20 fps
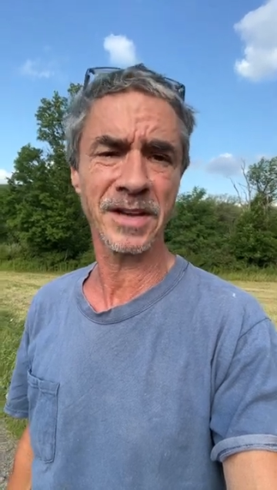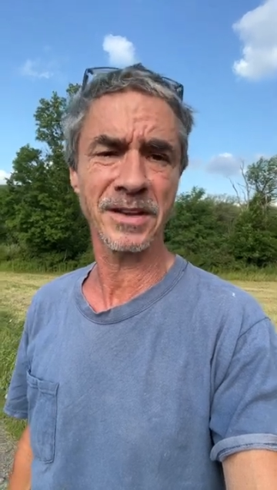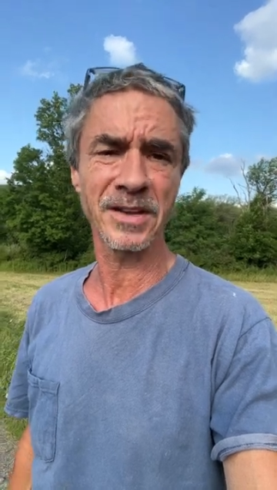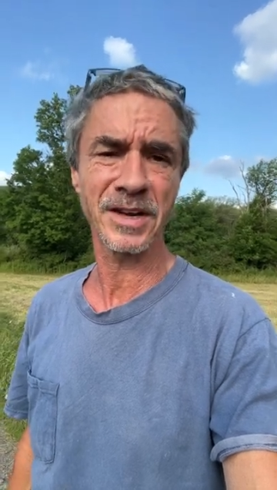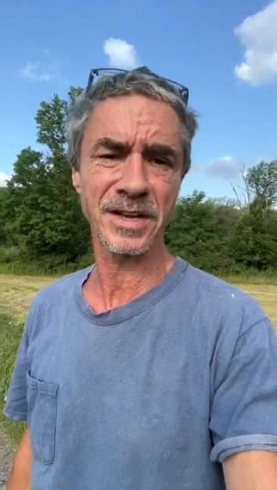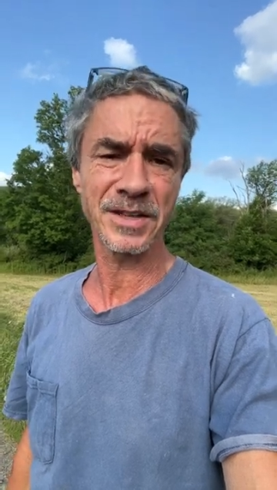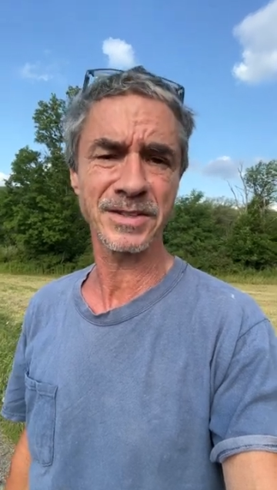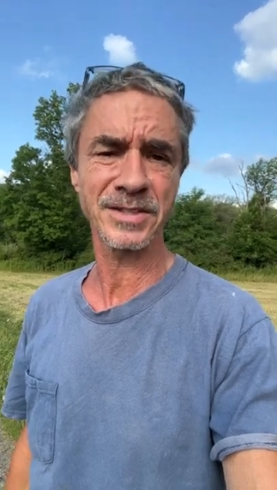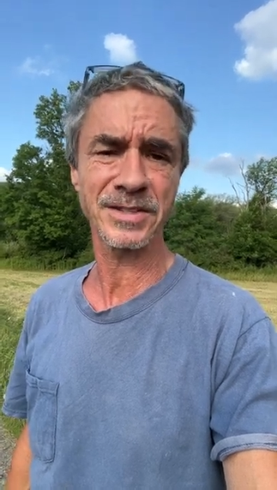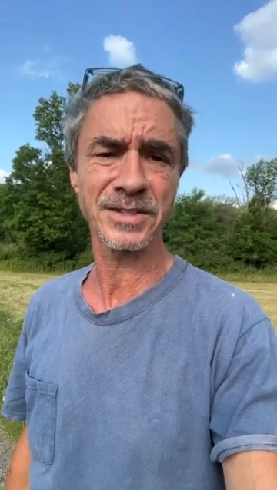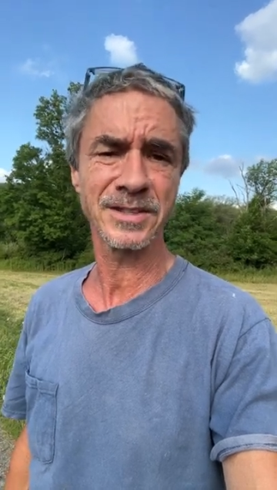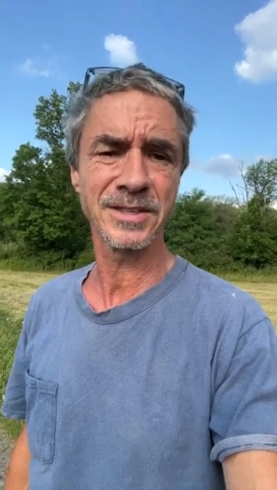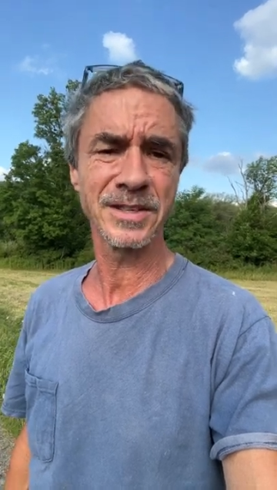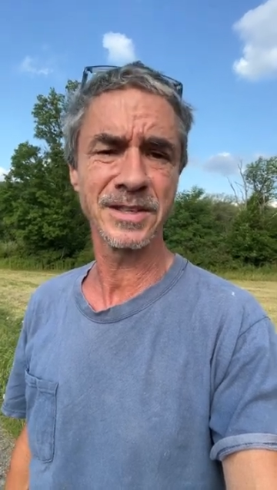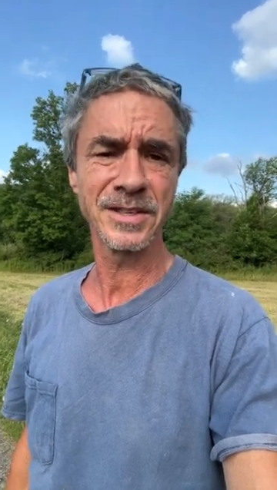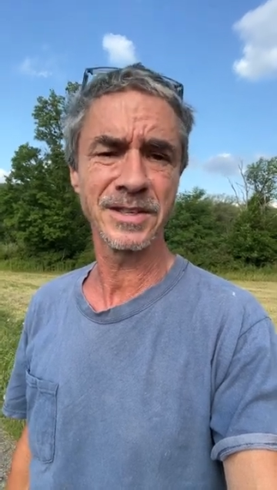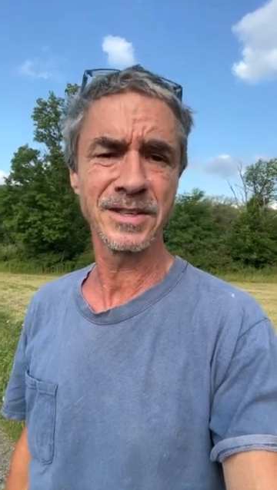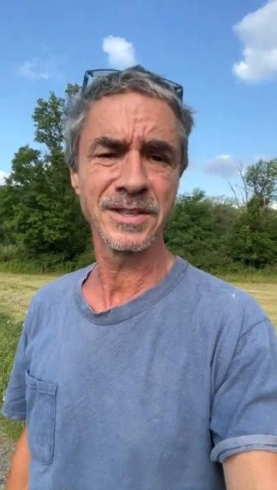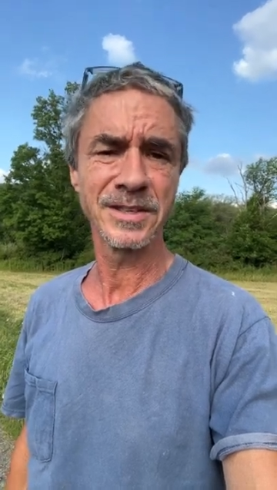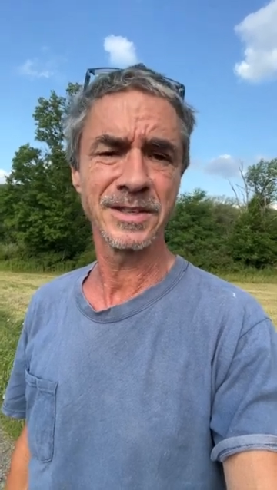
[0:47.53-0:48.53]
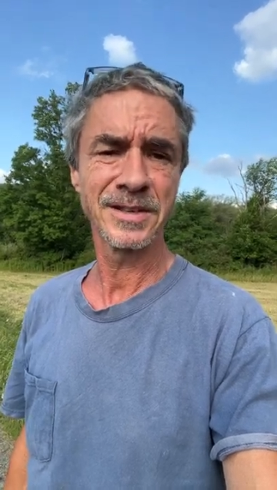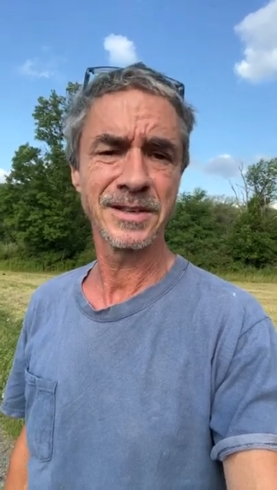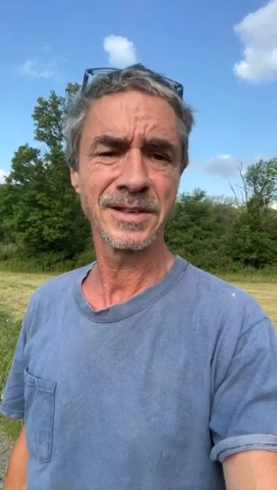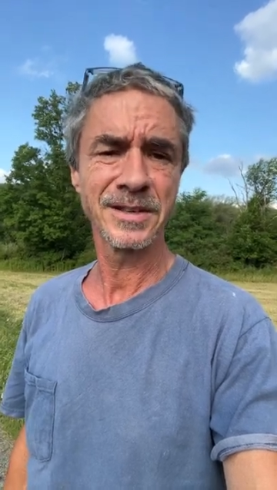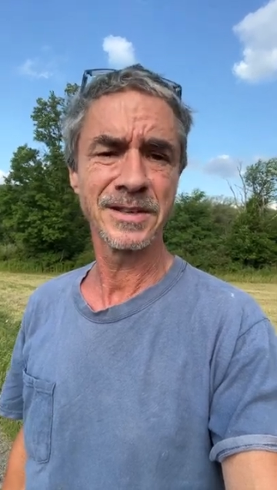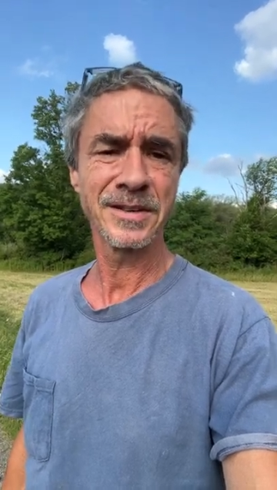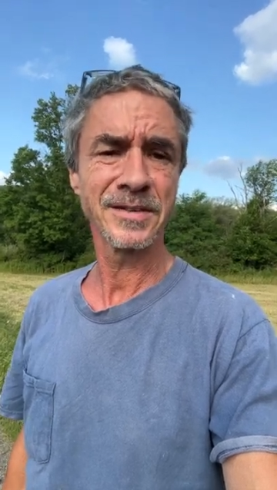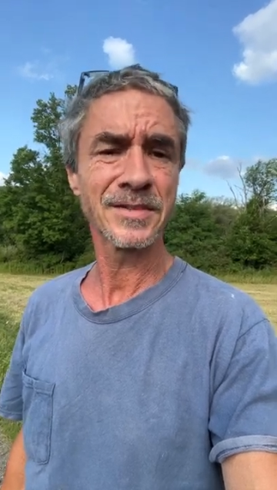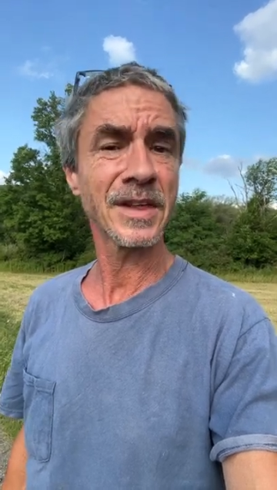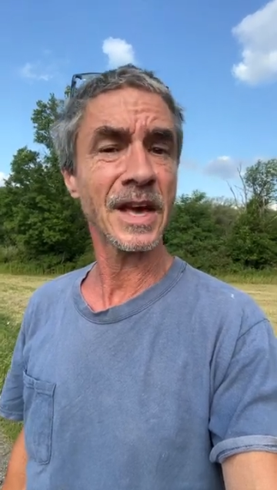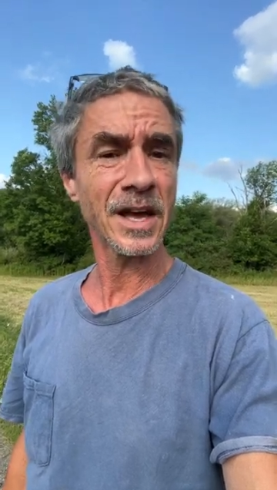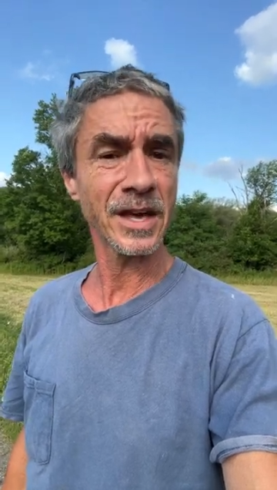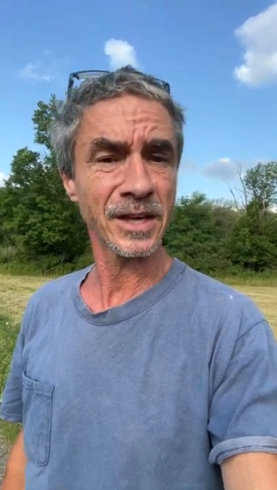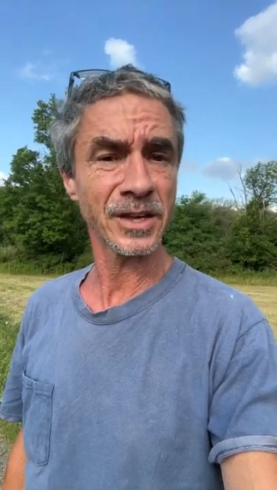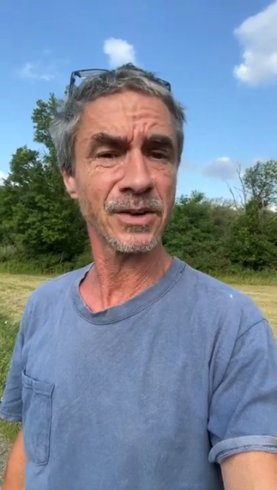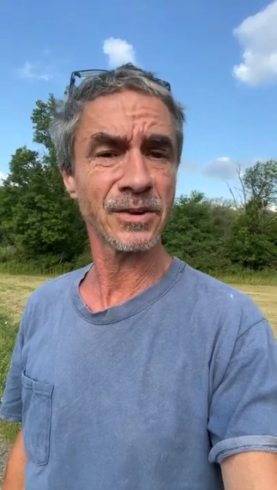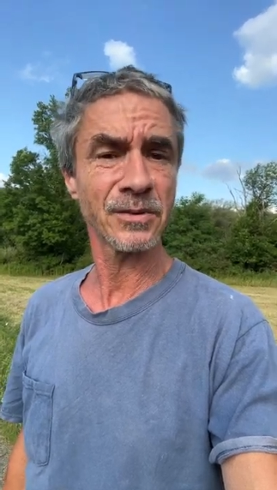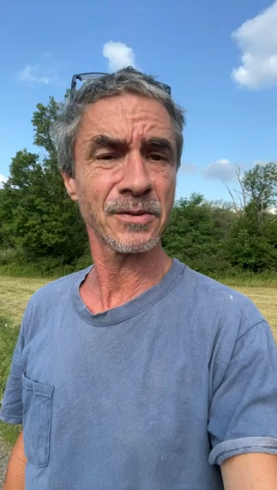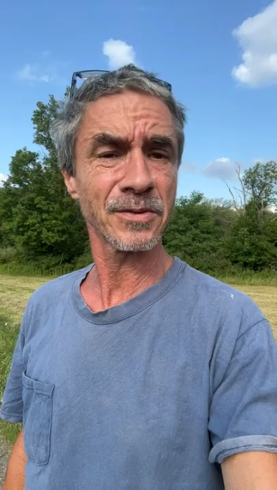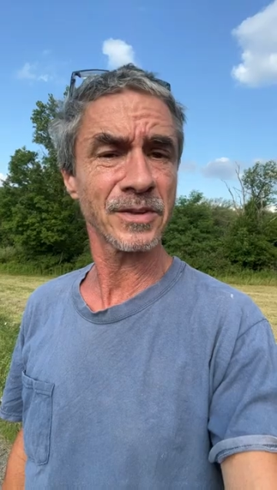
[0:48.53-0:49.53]
list. Thank
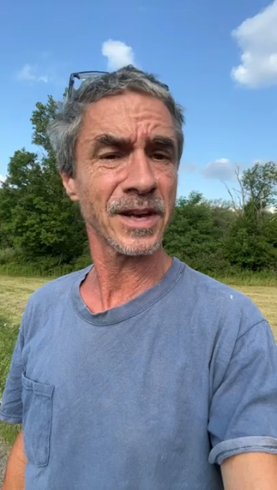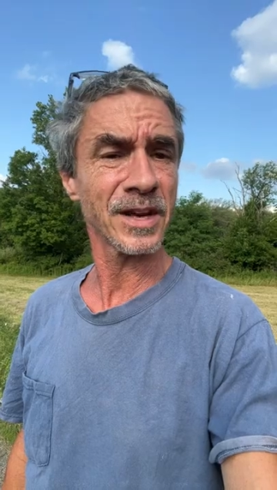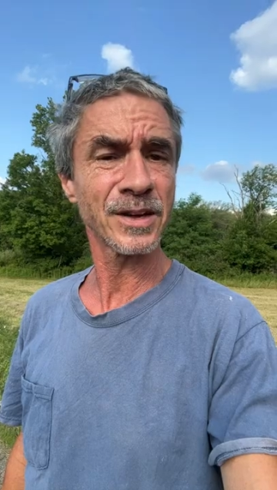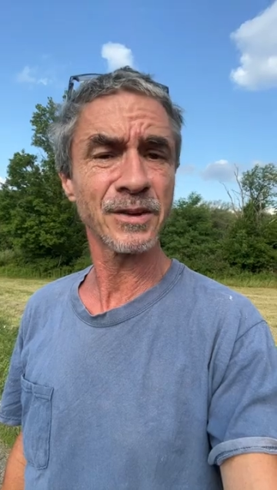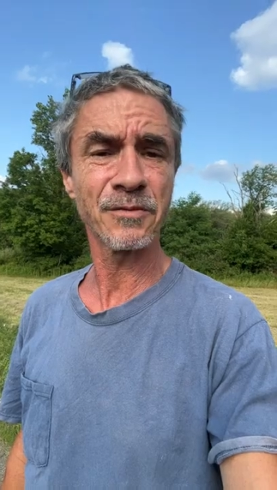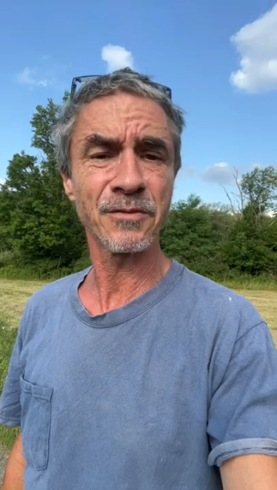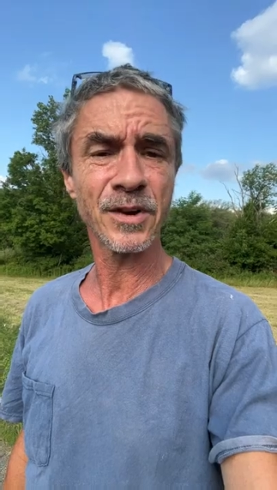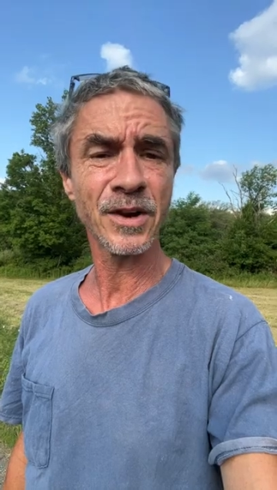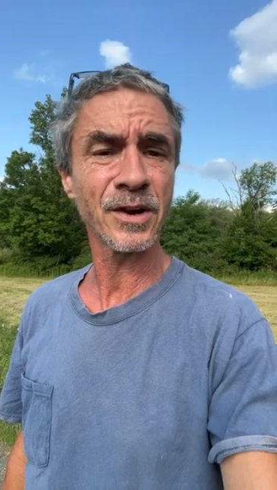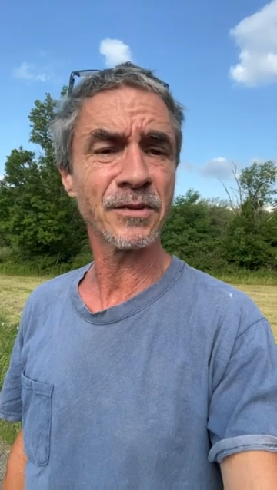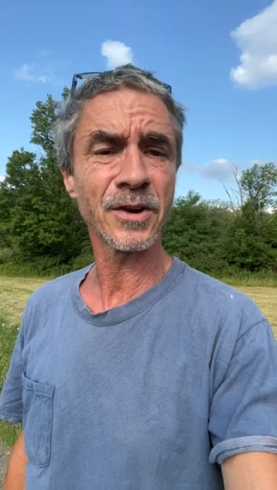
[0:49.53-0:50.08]
you. Thank you very,